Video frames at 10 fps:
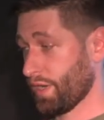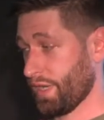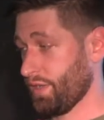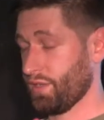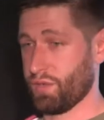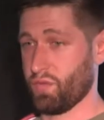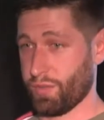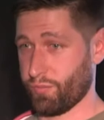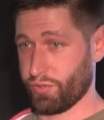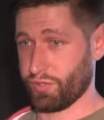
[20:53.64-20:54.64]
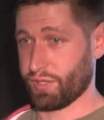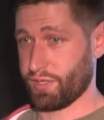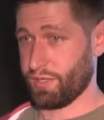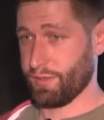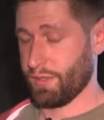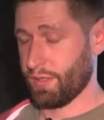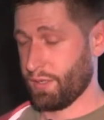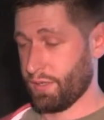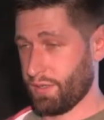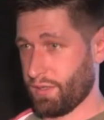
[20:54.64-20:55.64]
entity, one product ID.
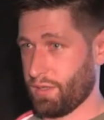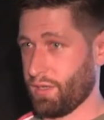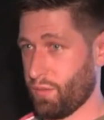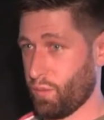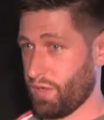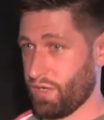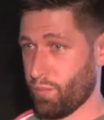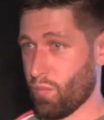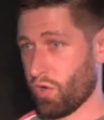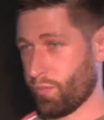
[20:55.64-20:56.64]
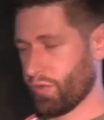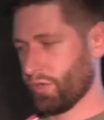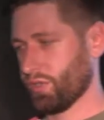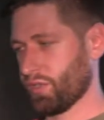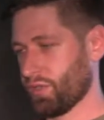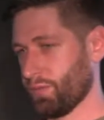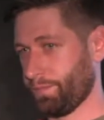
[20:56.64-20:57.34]
If we need more products